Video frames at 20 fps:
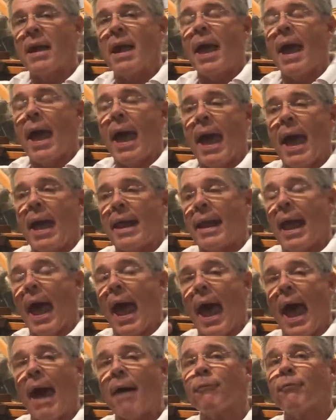And
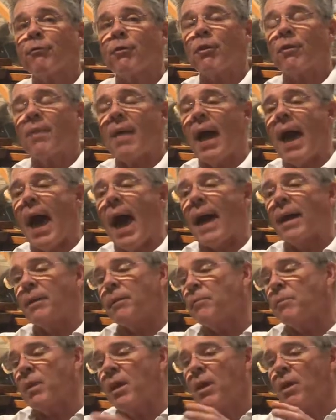after that,
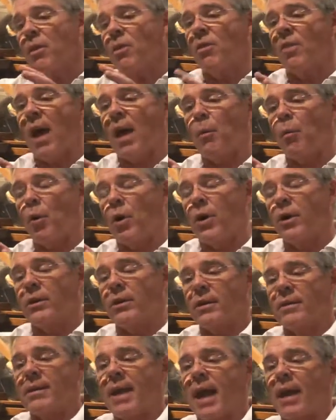they would
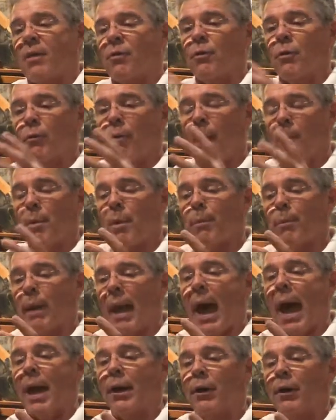take the rubber
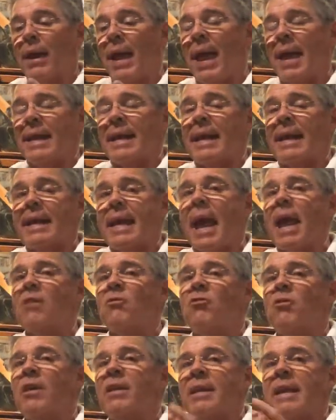bladder and encase
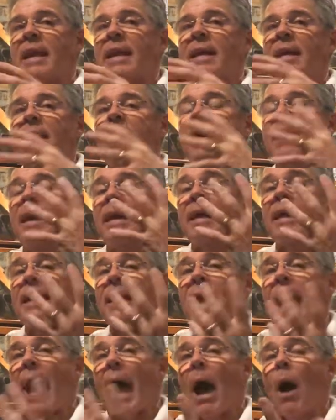it in
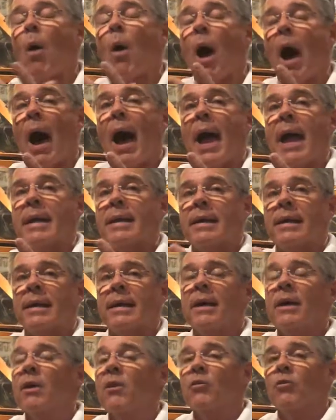cowhide.
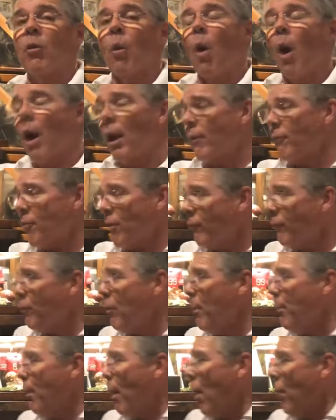So all of the
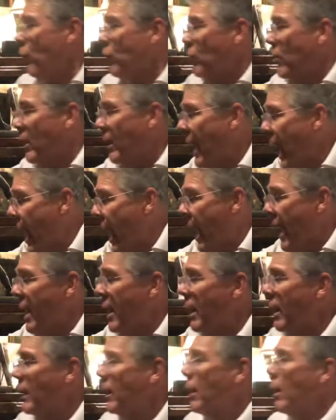footballs today
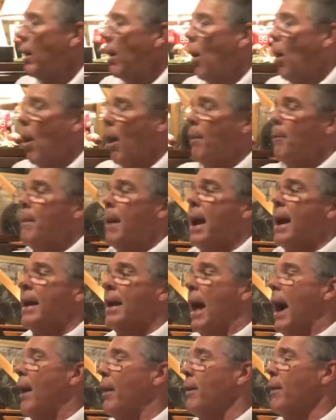are made
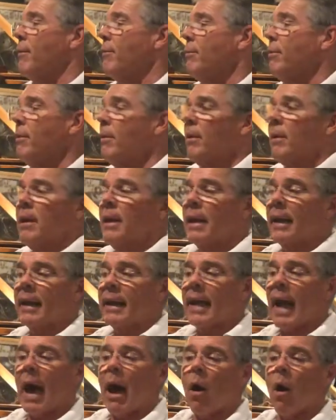out of
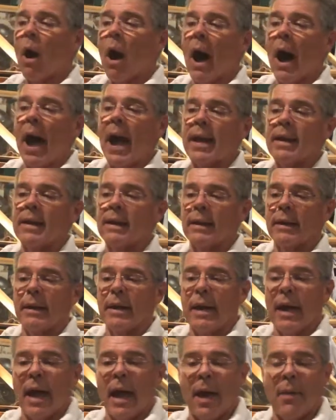cowhide,
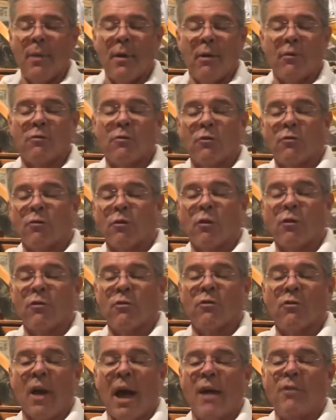and there's a certain
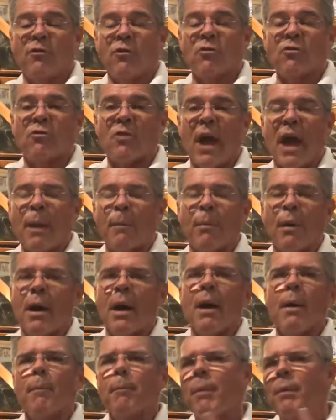size and shape.
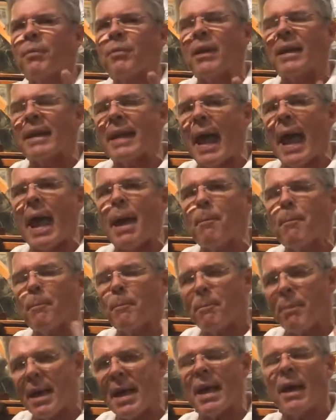But the name
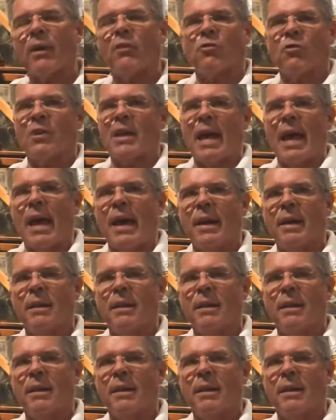pigskin